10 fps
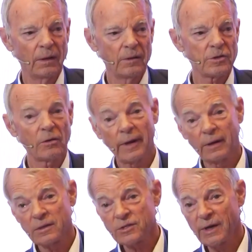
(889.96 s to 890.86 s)
So
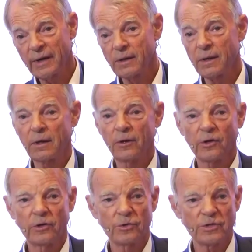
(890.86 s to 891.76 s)
they decided that you
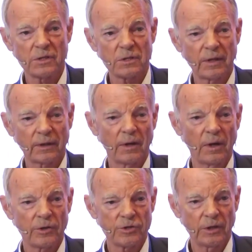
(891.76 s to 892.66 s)
could use this
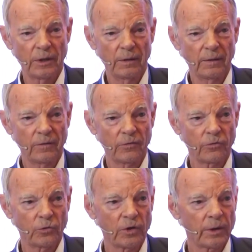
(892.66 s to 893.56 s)
technology
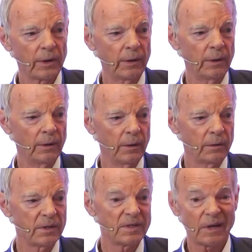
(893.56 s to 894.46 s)
for
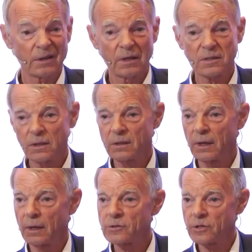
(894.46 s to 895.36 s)
detecting skin
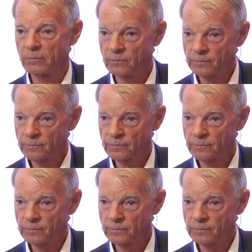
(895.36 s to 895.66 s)
cancer.